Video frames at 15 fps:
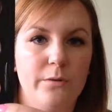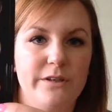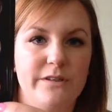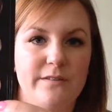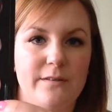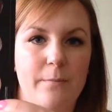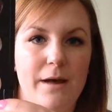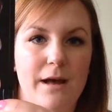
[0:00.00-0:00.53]
which
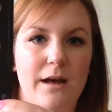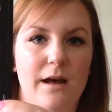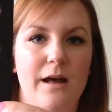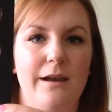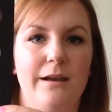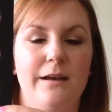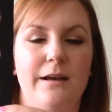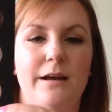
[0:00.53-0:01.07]
is a matte
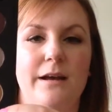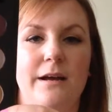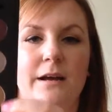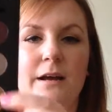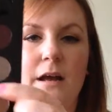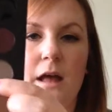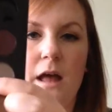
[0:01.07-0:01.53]
colour,